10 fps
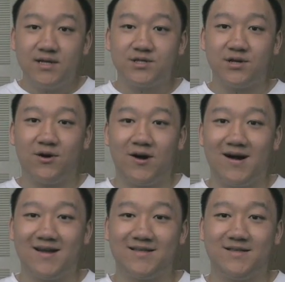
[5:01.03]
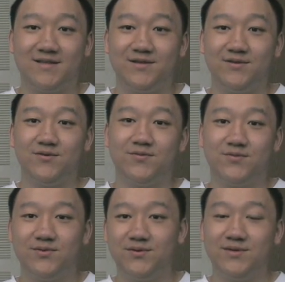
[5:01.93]
So you
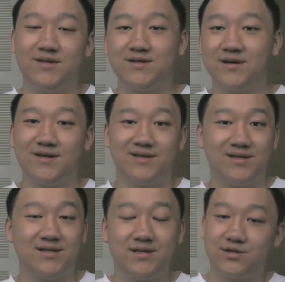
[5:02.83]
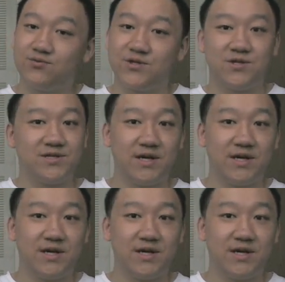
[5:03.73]
need to switch the